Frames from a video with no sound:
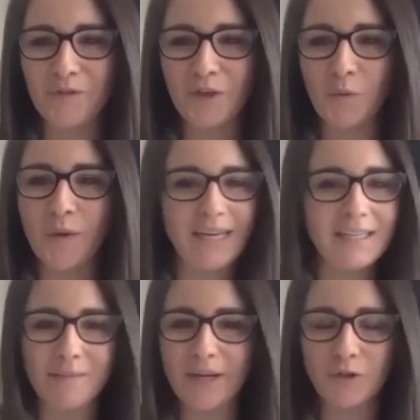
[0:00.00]
So we need
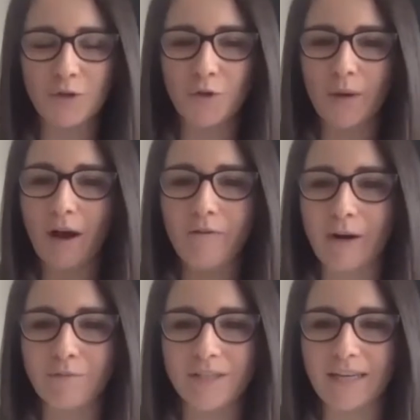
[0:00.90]
to make sure that we are
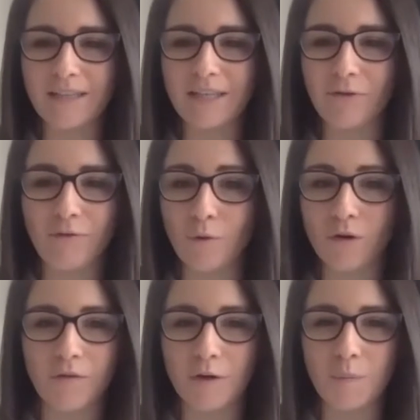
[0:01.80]
representative of all
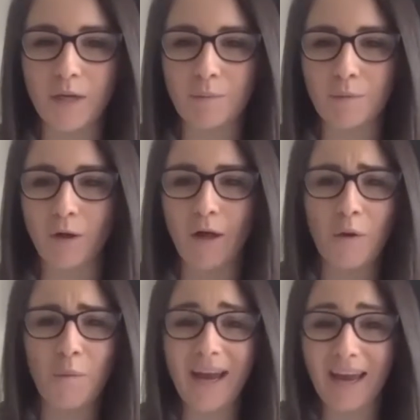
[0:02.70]
of those people and
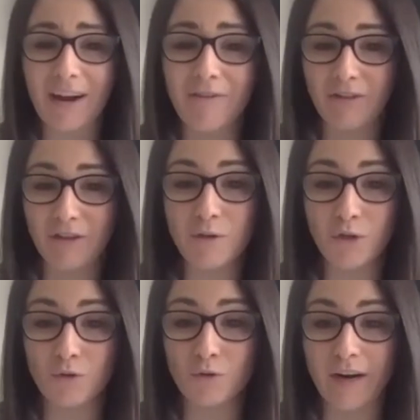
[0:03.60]
that we're hearing those
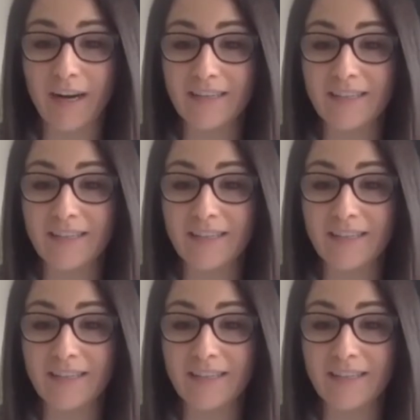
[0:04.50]
stories.